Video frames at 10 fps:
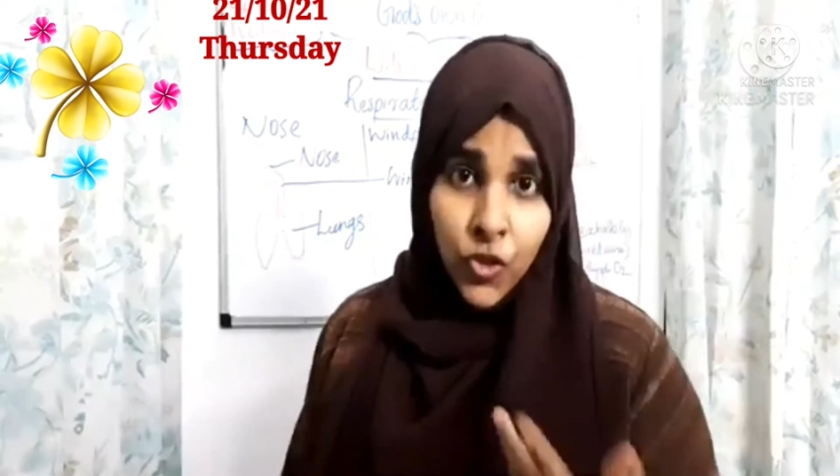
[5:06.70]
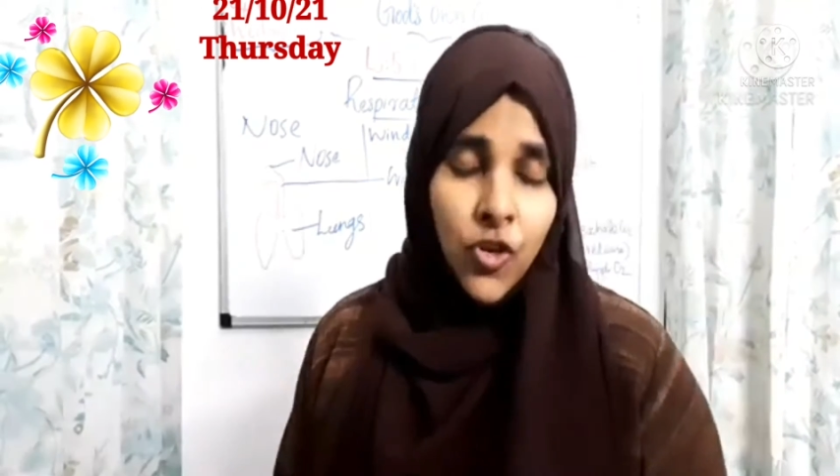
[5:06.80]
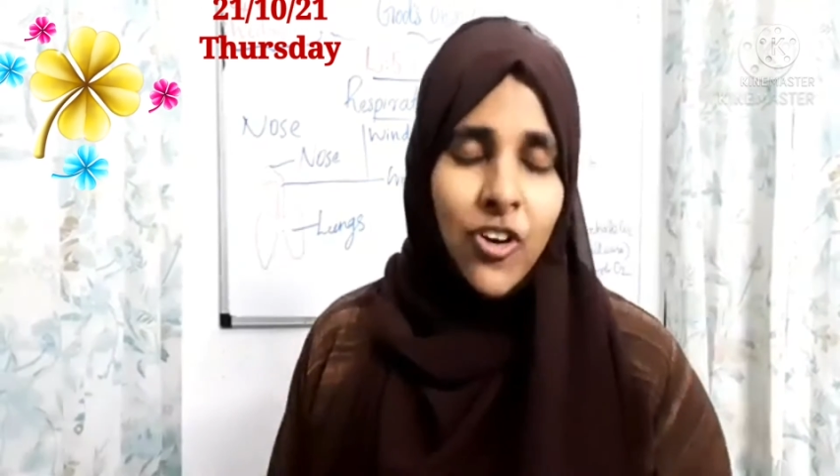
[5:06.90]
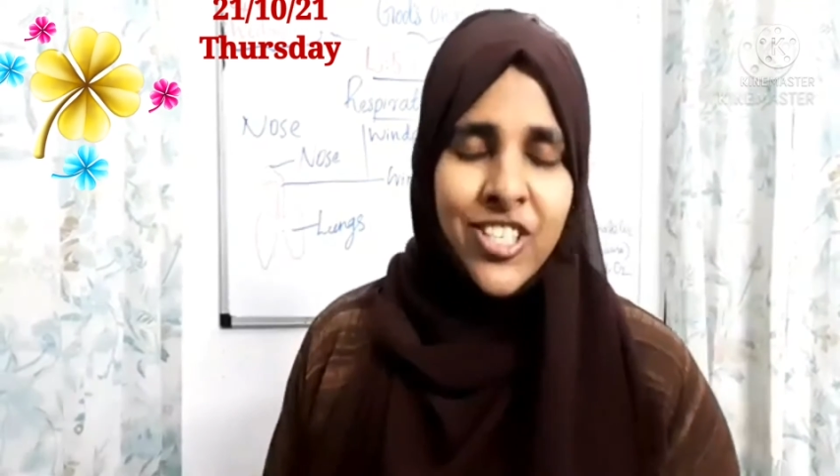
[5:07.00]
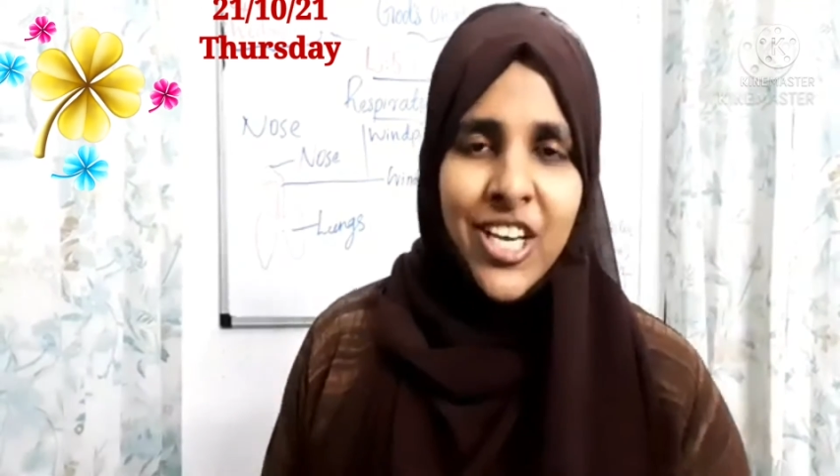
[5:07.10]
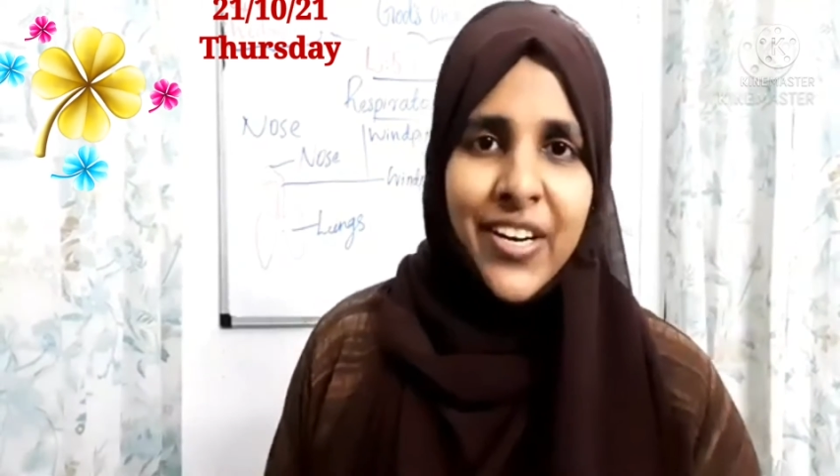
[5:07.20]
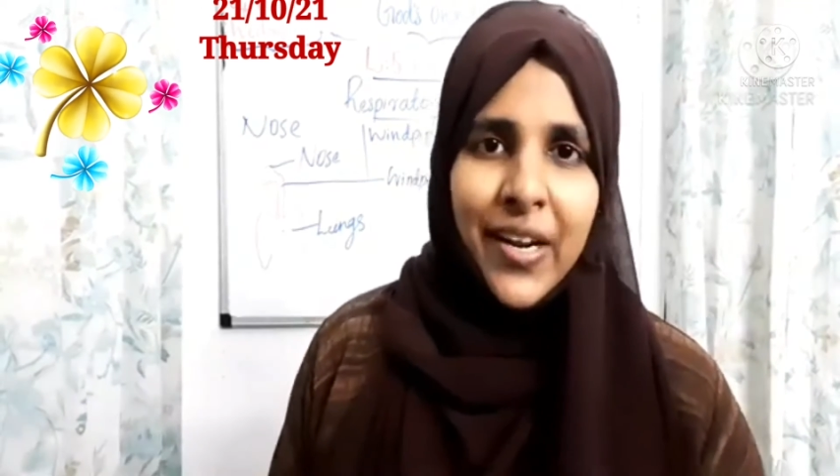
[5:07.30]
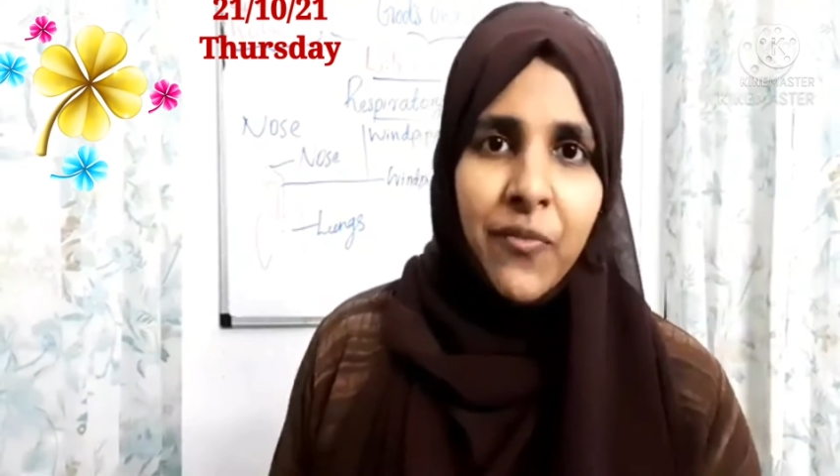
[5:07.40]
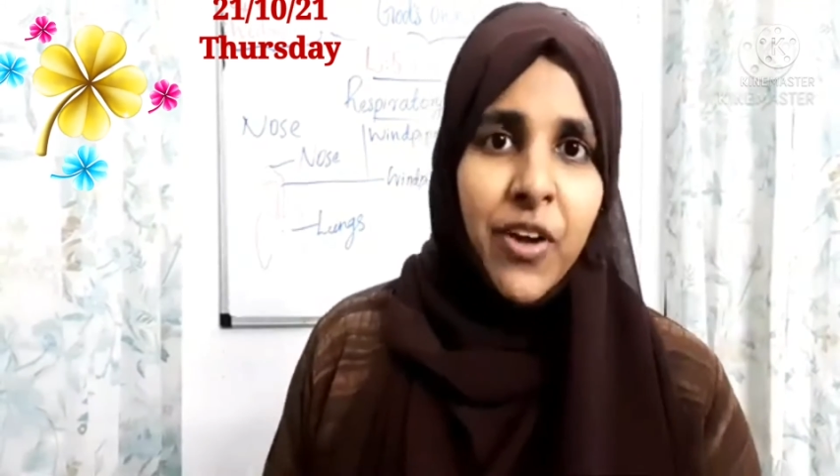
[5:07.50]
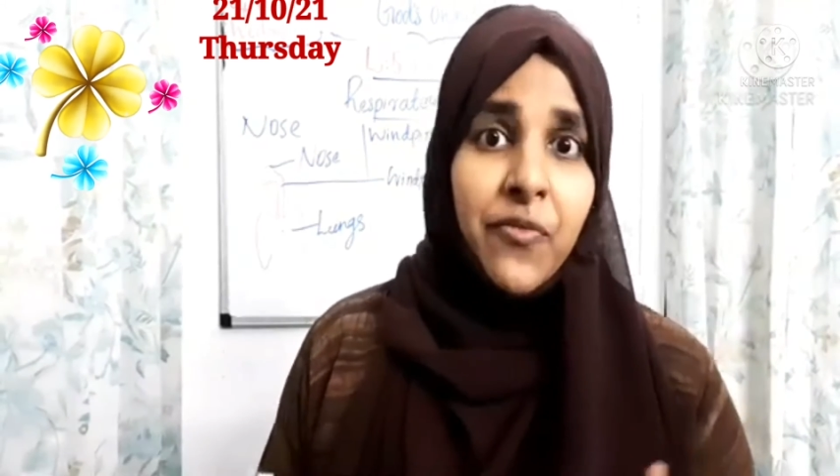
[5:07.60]
You know,
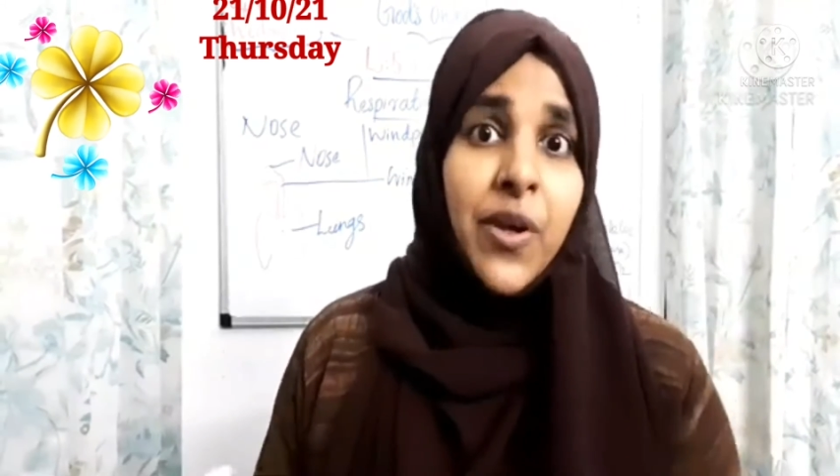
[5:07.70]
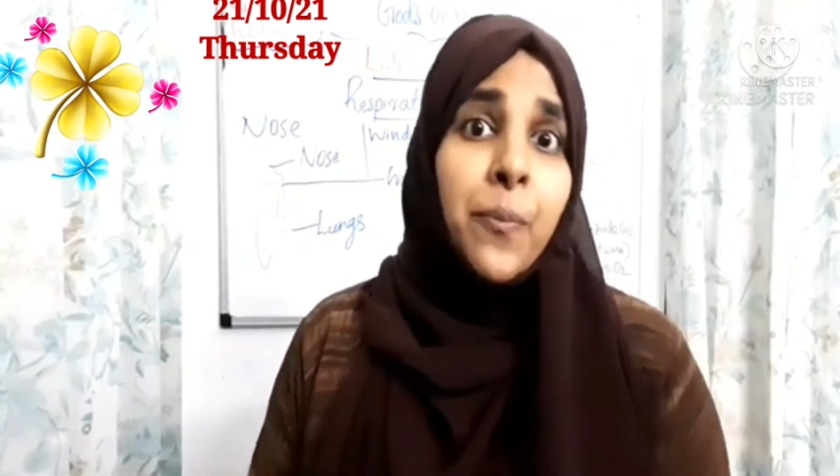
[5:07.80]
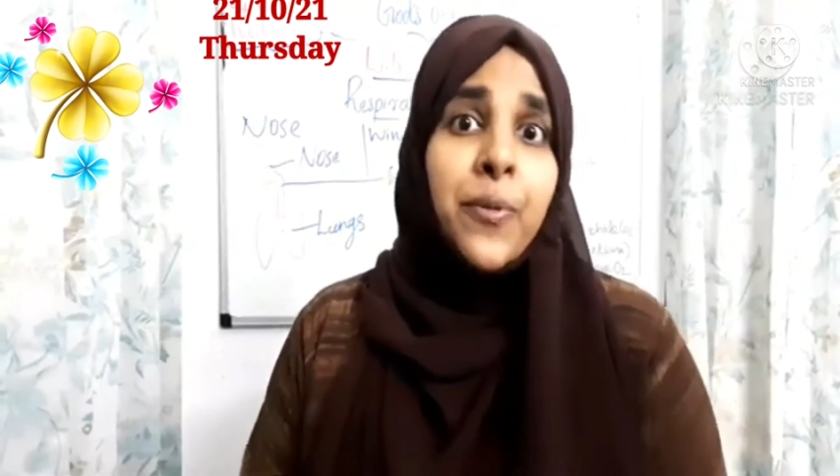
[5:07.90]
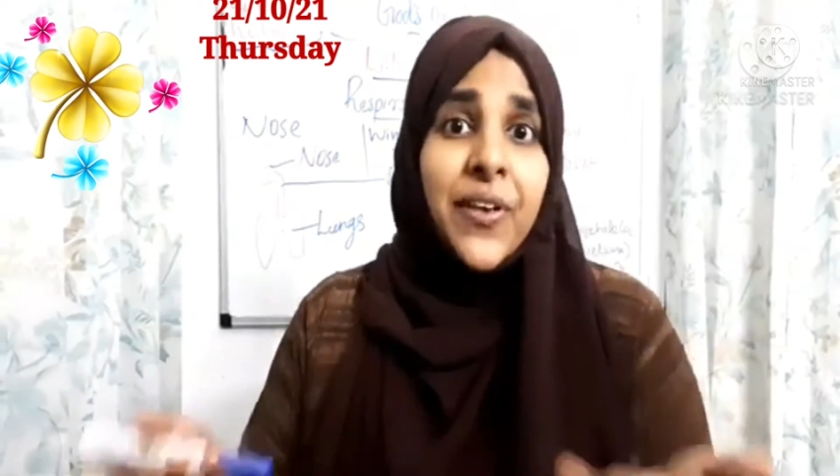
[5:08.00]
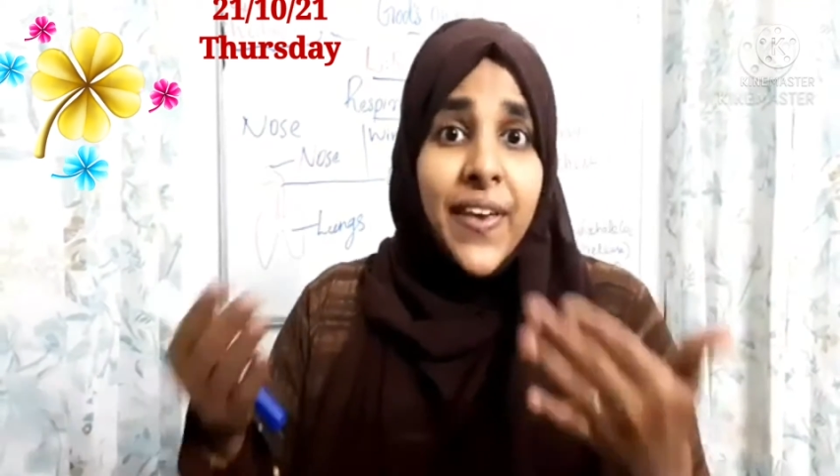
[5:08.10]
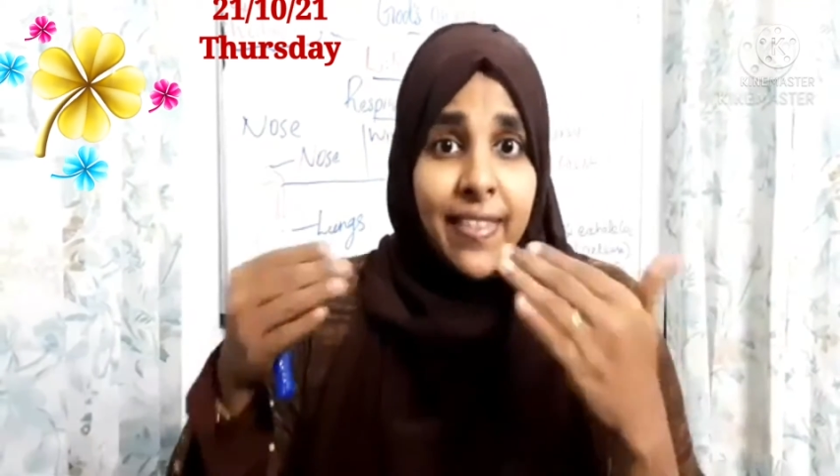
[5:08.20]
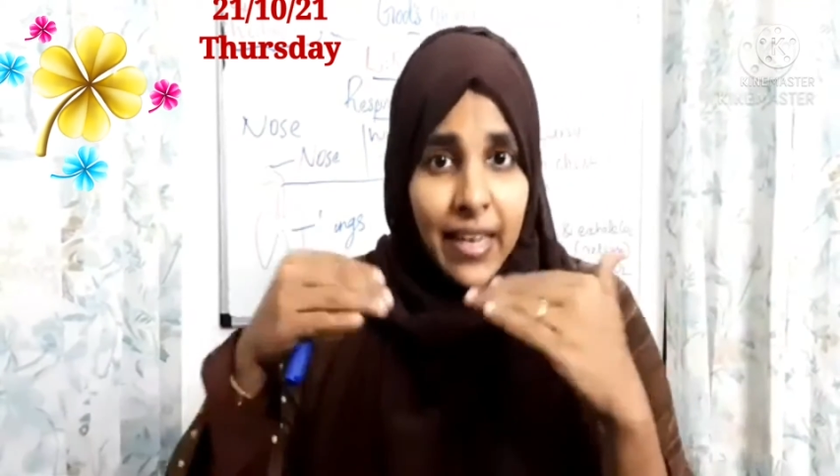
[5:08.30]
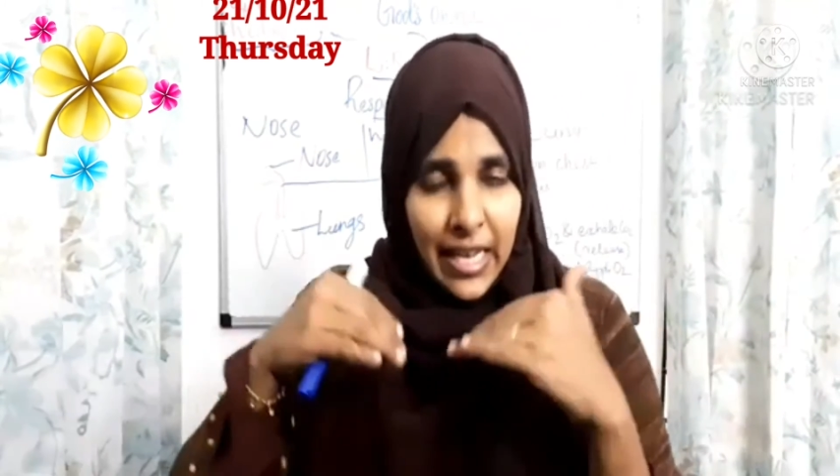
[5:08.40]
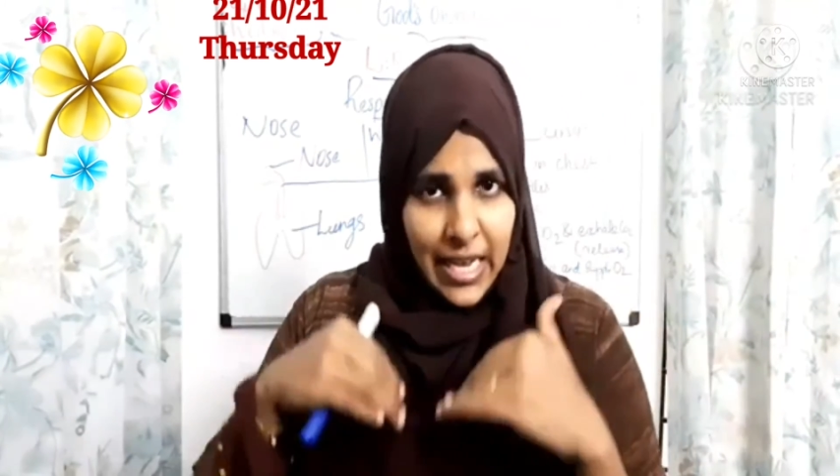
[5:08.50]
children, when we breathe